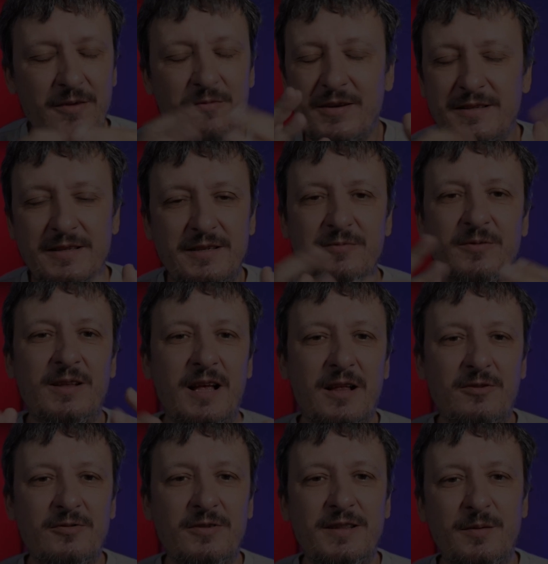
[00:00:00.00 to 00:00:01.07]
Anyways, this will
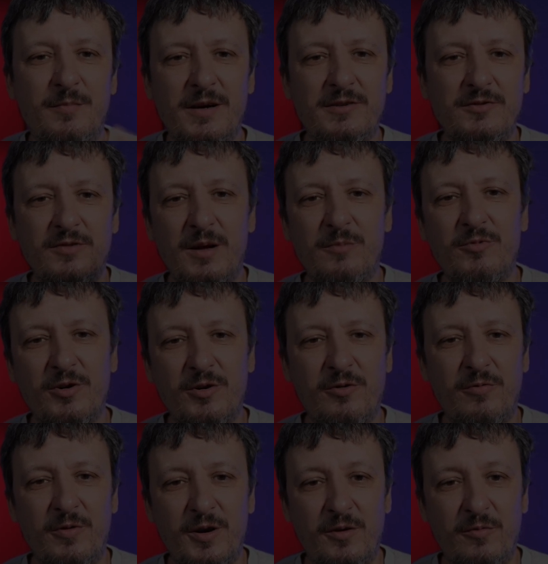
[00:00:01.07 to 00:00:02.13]
calculate the maximum number of
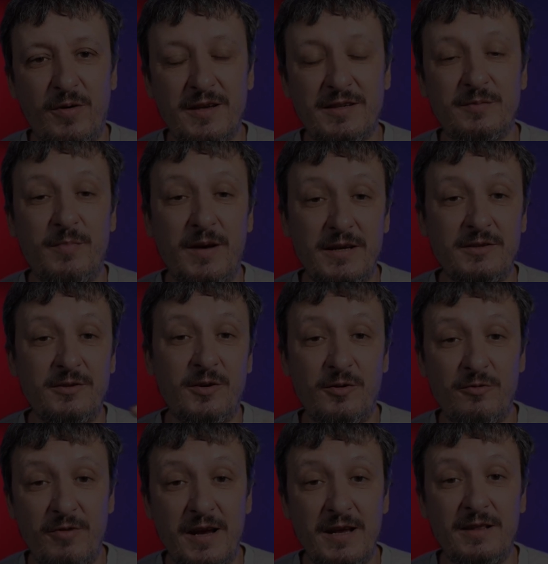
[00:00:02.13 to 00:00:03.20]
requests based on a
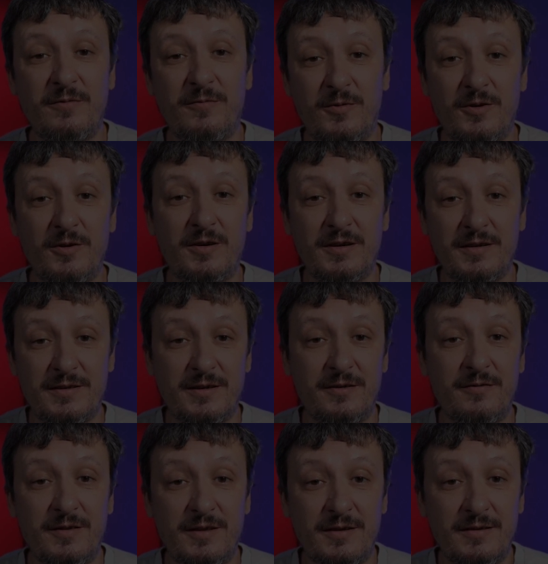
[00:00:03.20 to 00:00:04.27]
rate for a
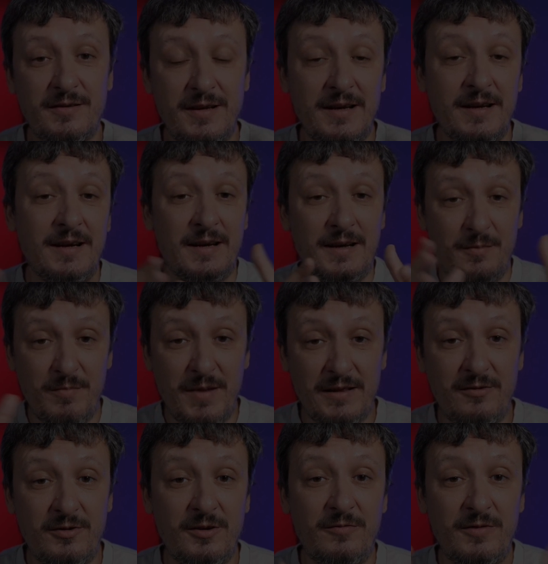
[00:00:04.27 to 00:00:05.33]
certain
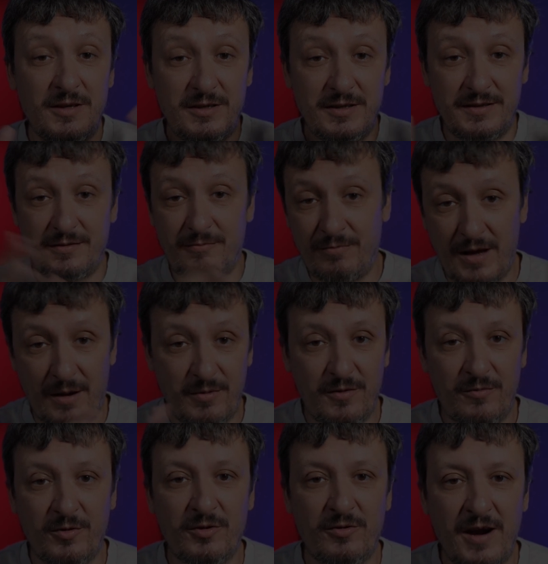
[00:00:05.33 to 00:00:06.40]
metric, which is coming
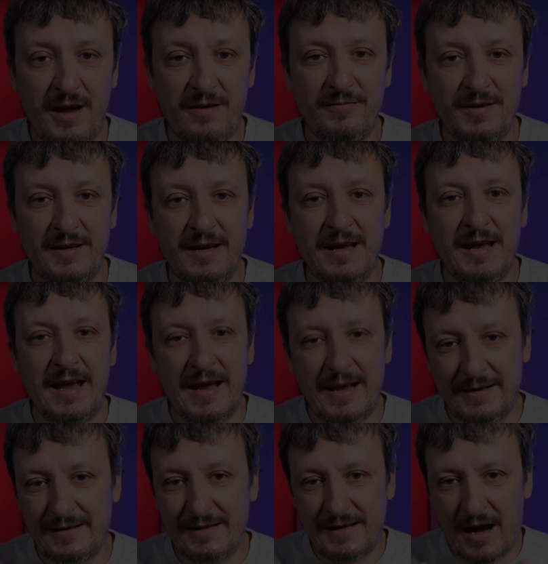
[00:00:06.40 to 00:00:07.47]
from traffic,
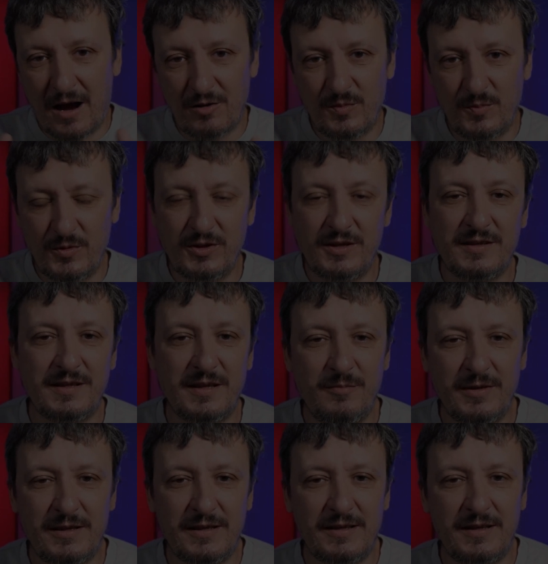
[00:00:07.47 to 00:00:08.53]
and the output is
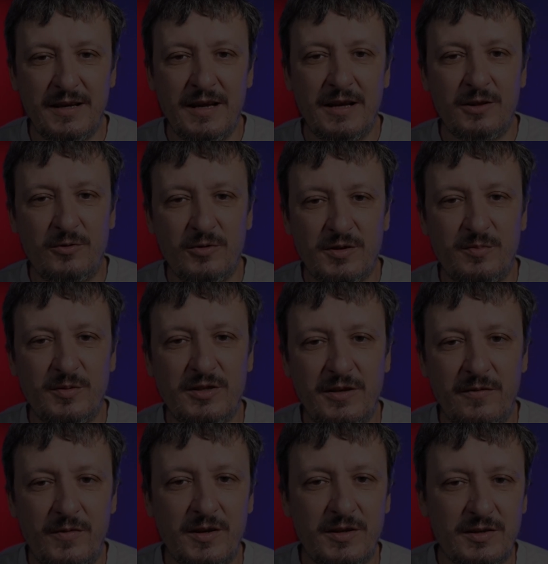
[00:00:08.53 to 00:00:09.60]
limited to a
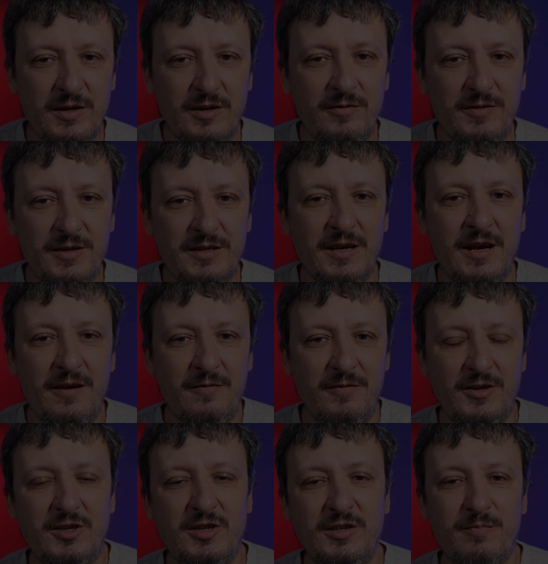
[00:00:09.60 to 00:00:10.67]
specific service,
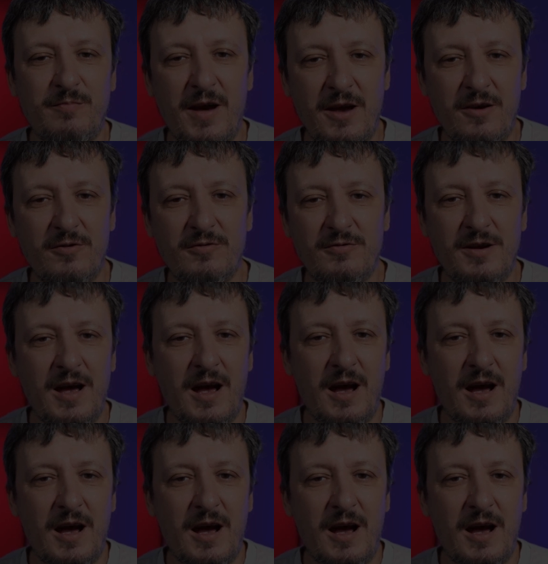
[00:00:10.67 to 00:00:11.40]
which is my own